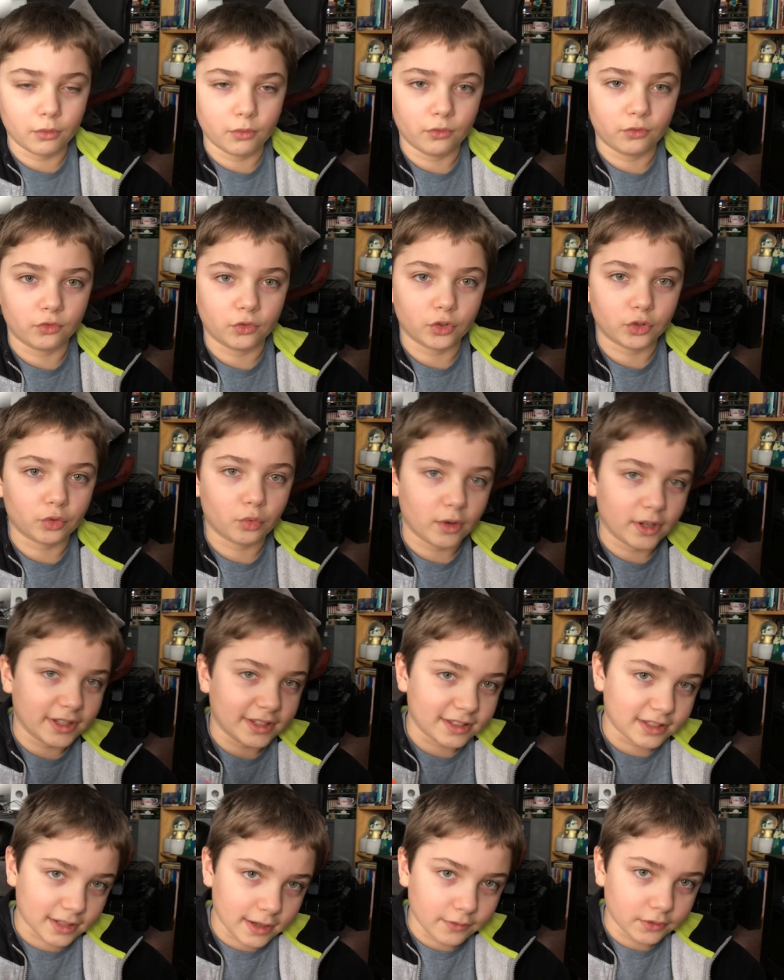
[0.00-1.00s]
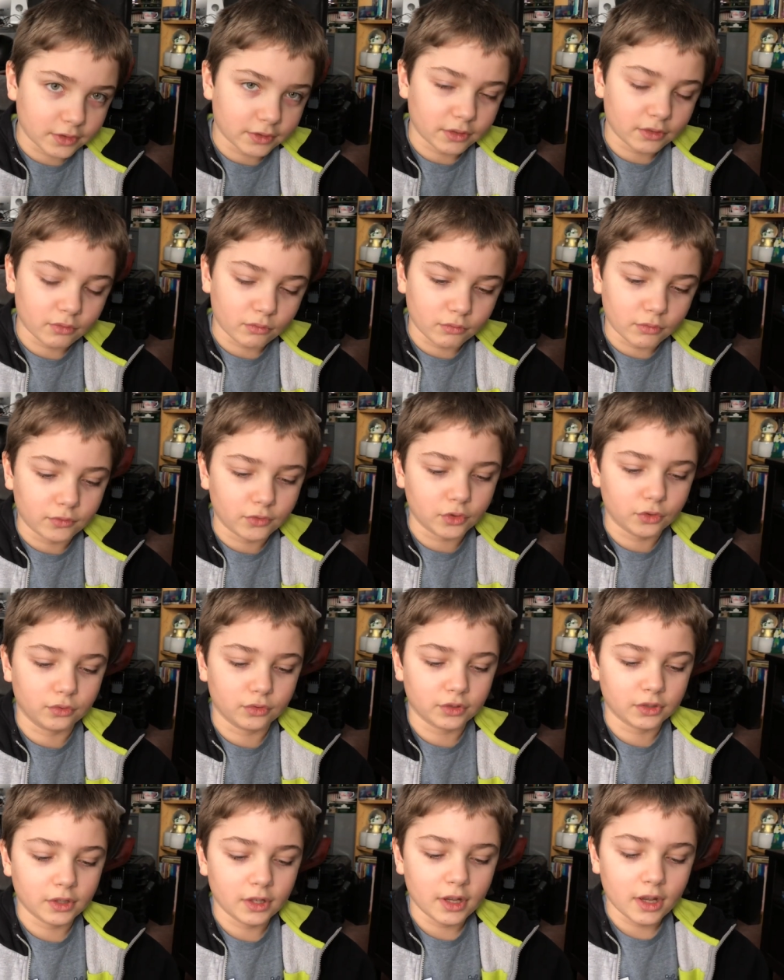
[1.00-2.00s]
for 27
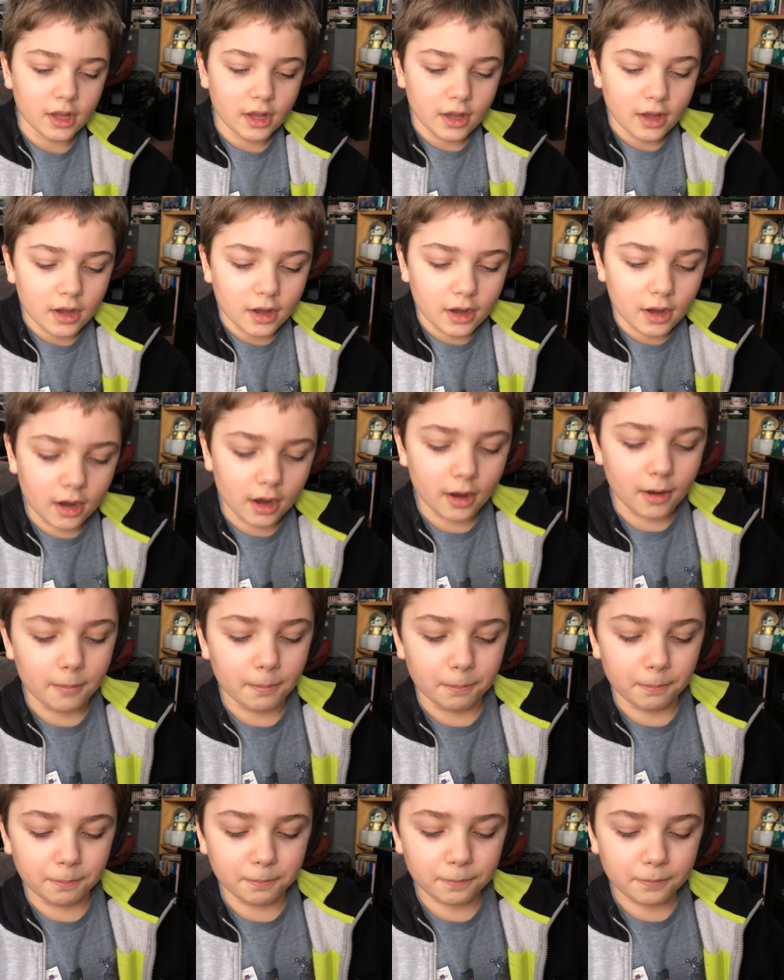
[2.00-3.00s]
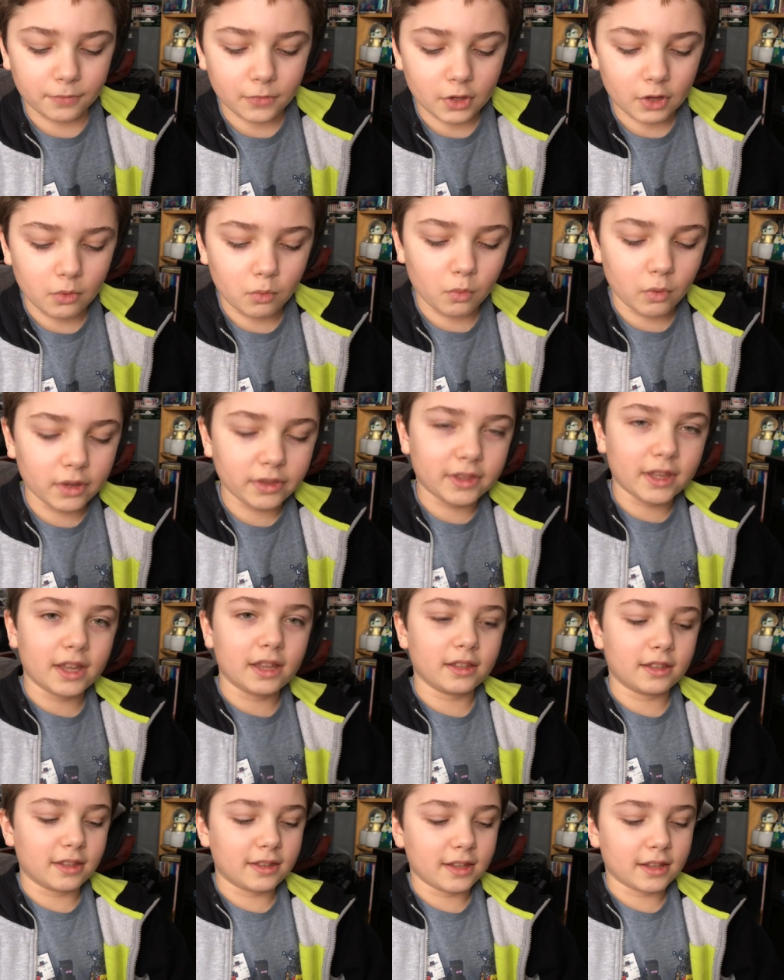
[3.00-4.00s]
reviews. One
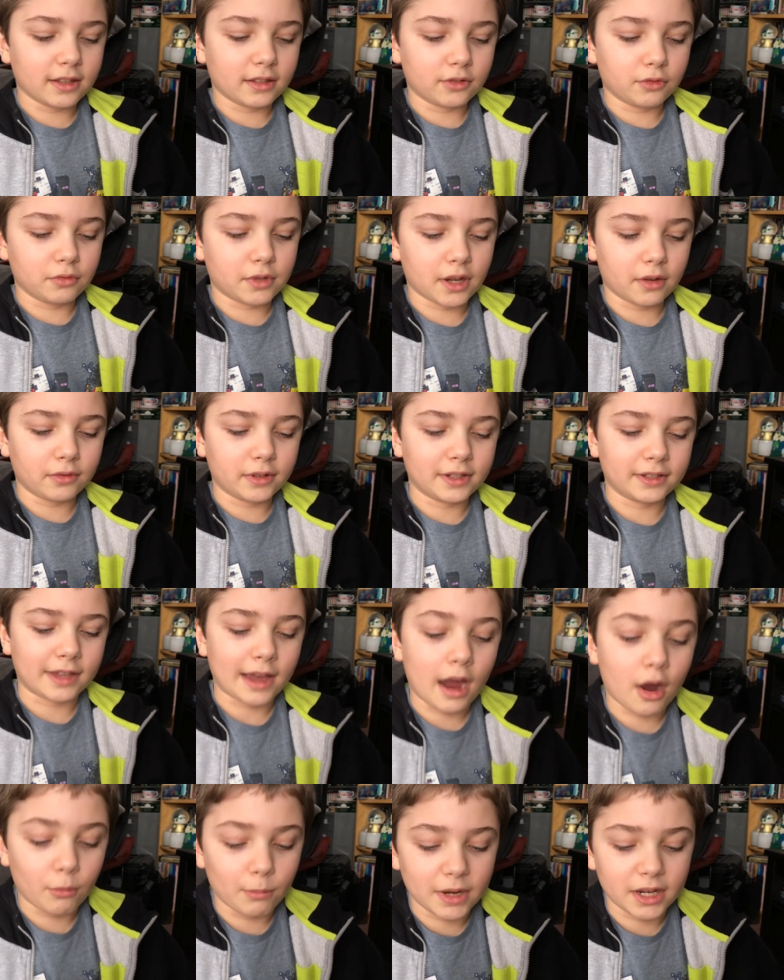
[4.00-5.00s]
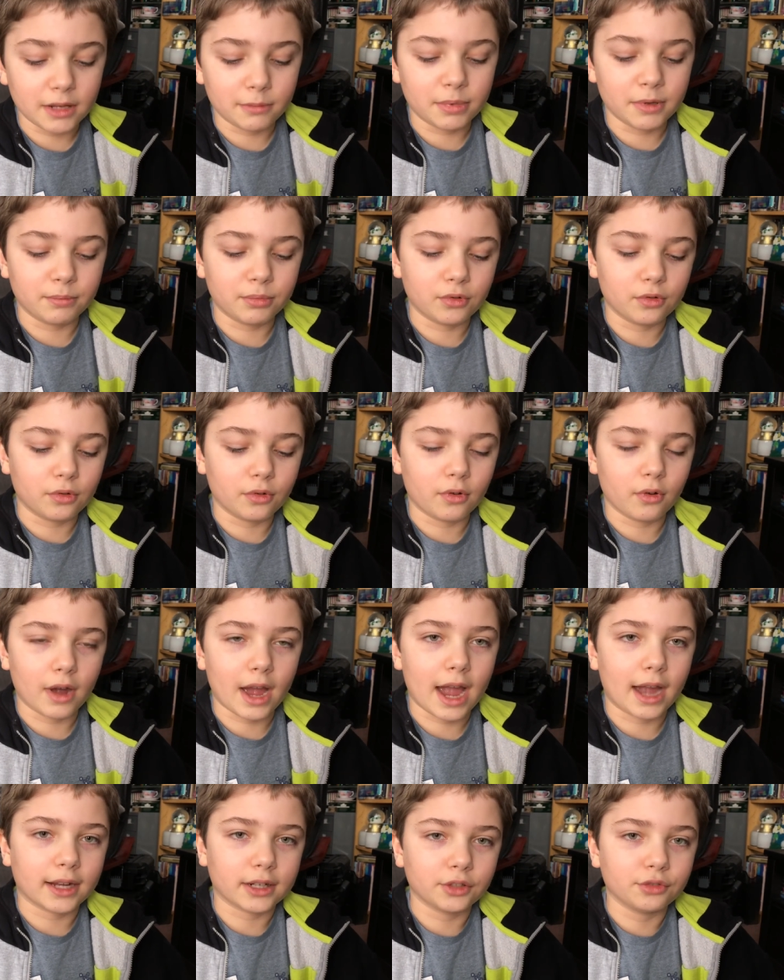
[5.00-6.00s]
thing to take into account is how many people
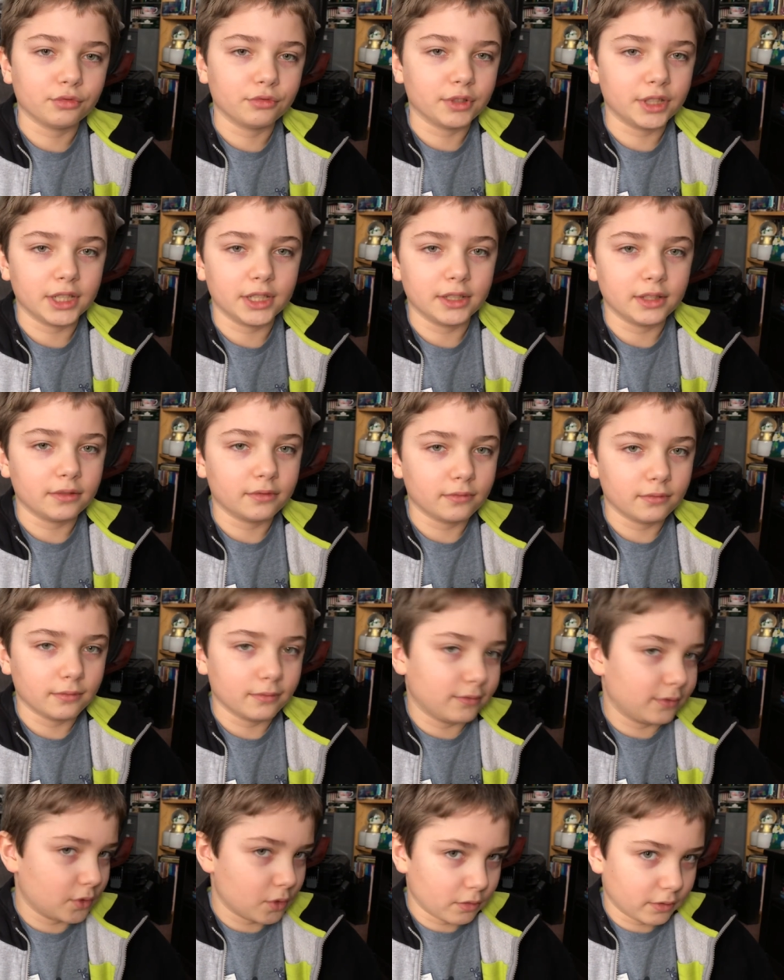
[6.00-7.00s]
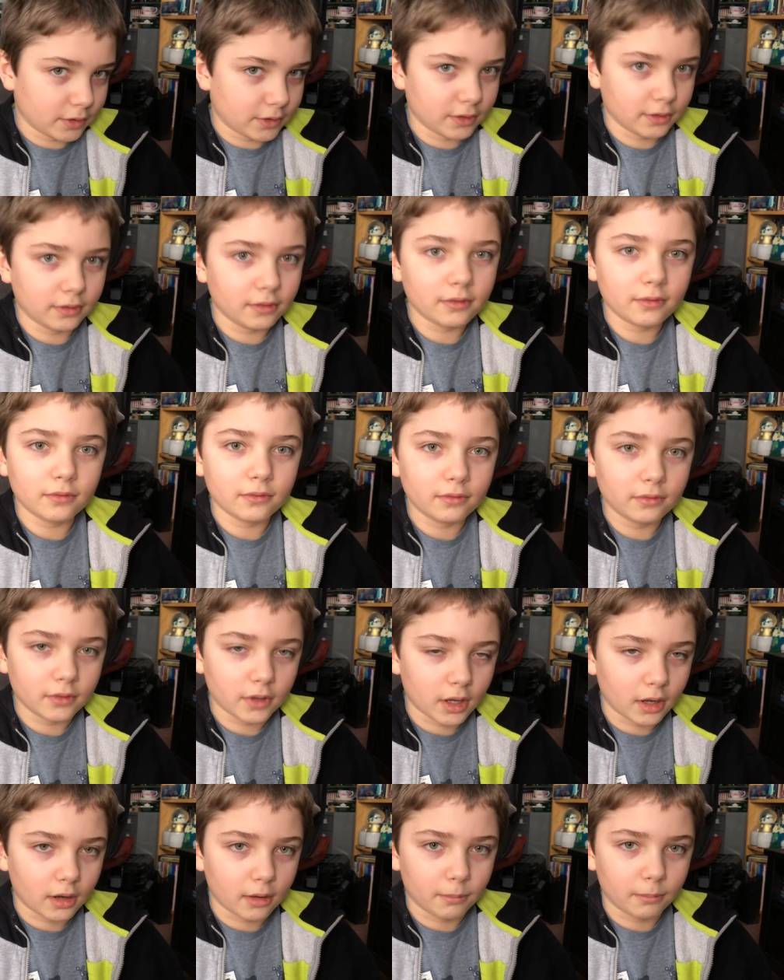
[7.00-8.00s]
actually voted
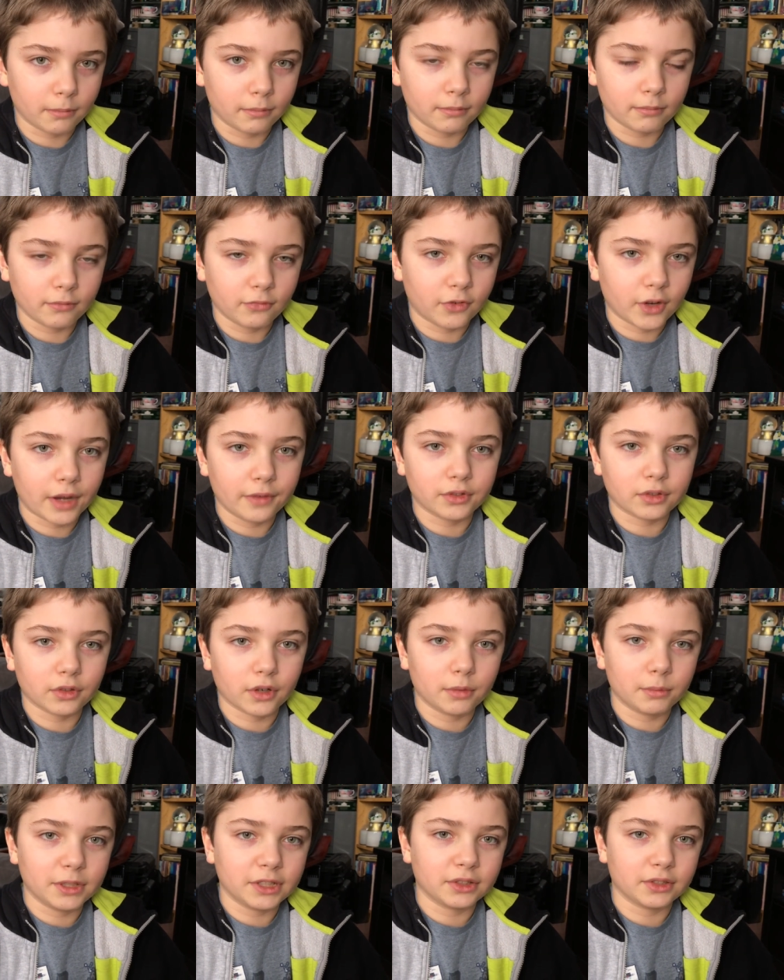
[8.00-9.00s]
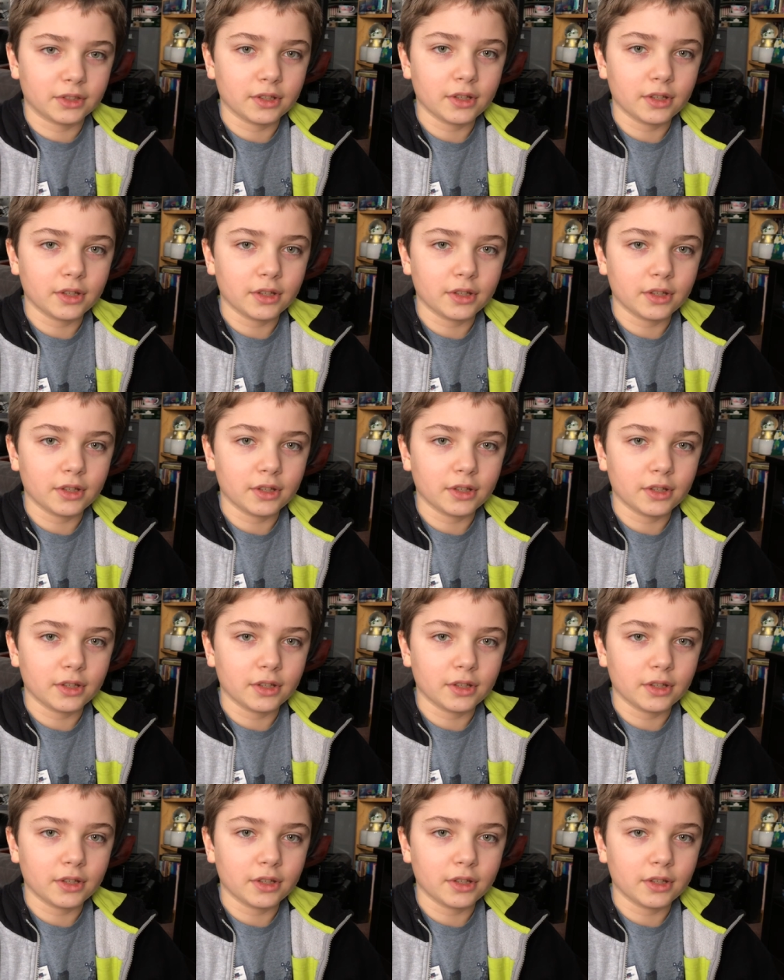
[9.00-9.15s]
5-star, because